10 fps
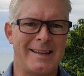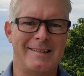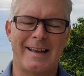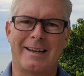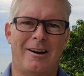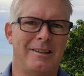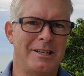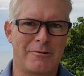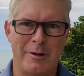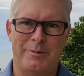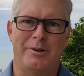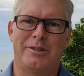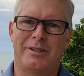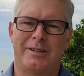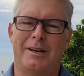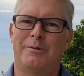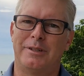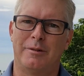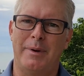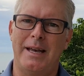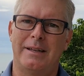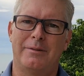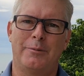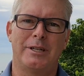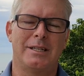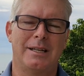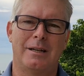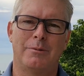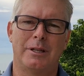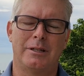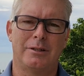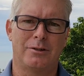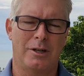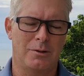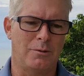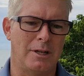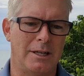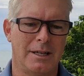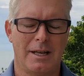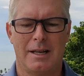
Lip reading: Can take all these cryptos just to that one domain when it's set up within the Trust wallet.